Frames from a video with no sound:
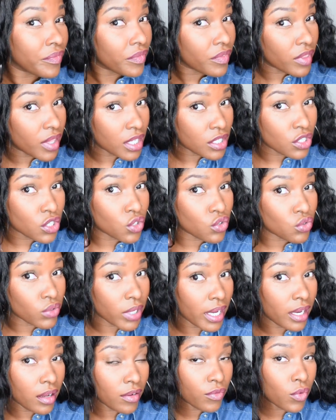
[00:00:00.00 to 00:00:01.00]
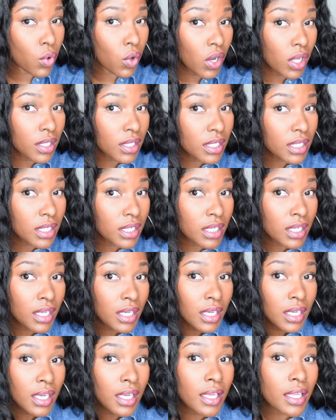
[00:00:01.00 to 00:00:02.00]
this great of quality.
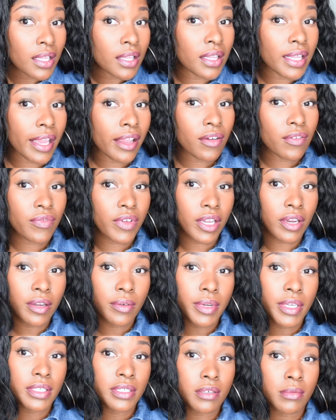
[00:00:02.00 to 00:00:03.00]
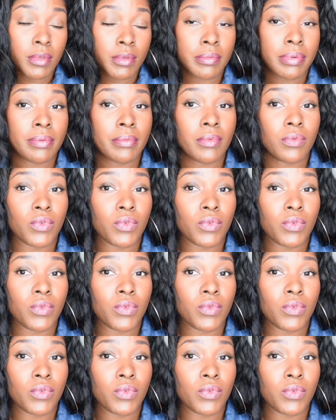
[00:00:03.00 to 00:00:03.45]
They are very reasonable.